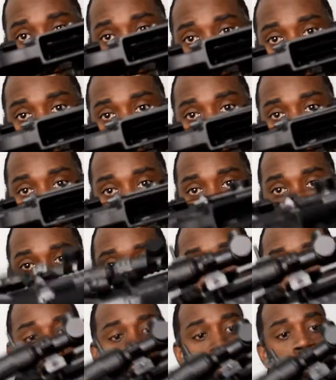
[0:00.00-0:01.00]
There's
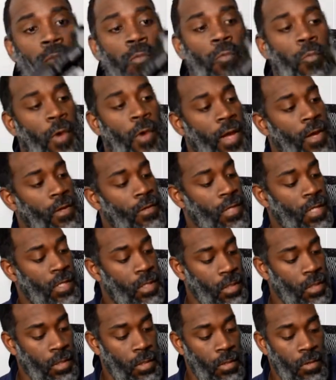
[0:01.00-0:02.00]
no round in
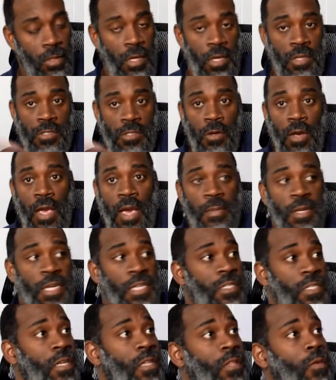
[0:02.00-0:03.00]
here. There's no
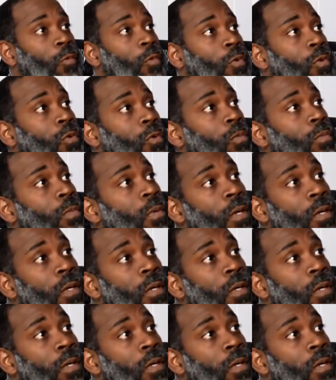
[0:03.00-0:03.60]
ammunition in the room.